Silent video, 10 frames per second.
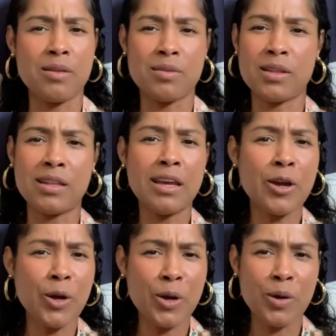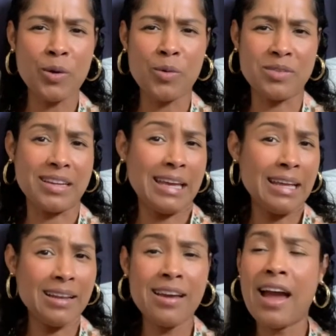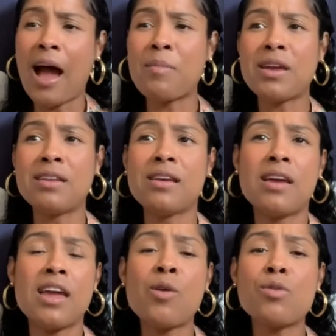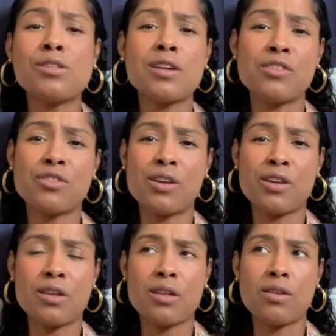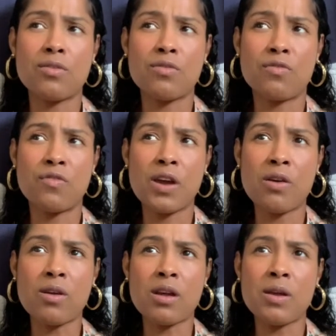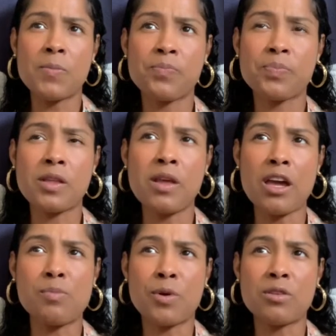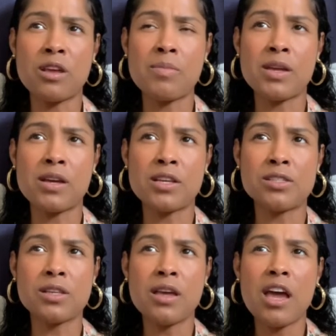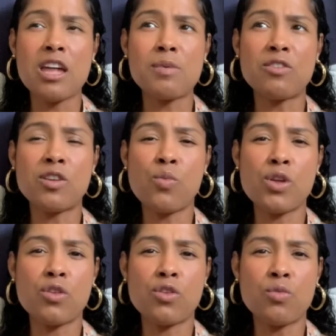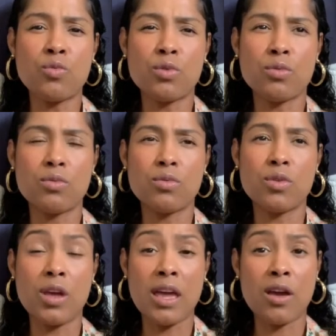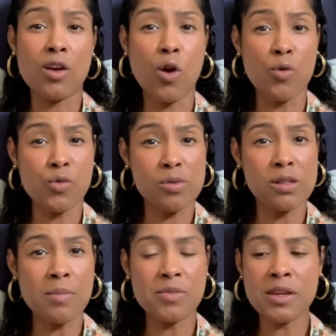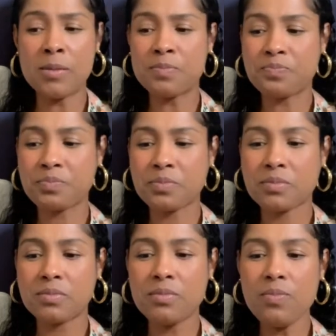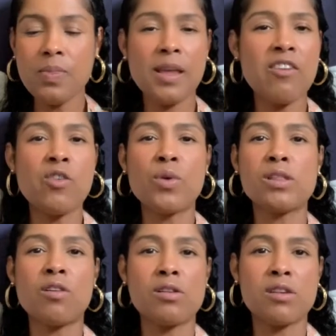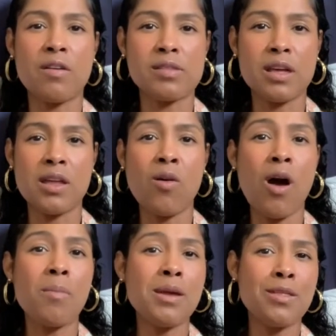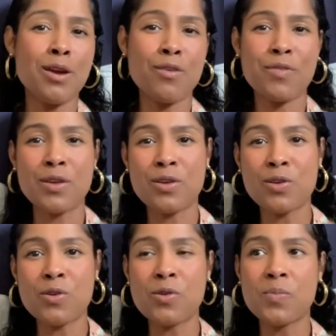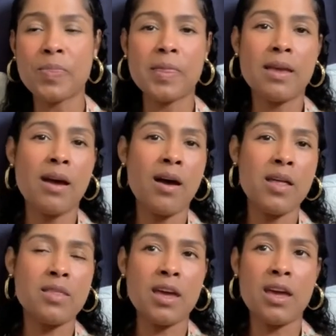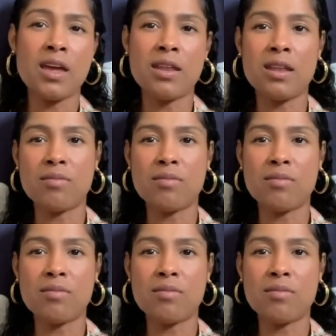liquor, tequila. It was such a very nice birthday because especially when you go through something, everyone starts off saying, "Oh, I'll be there for you." And then,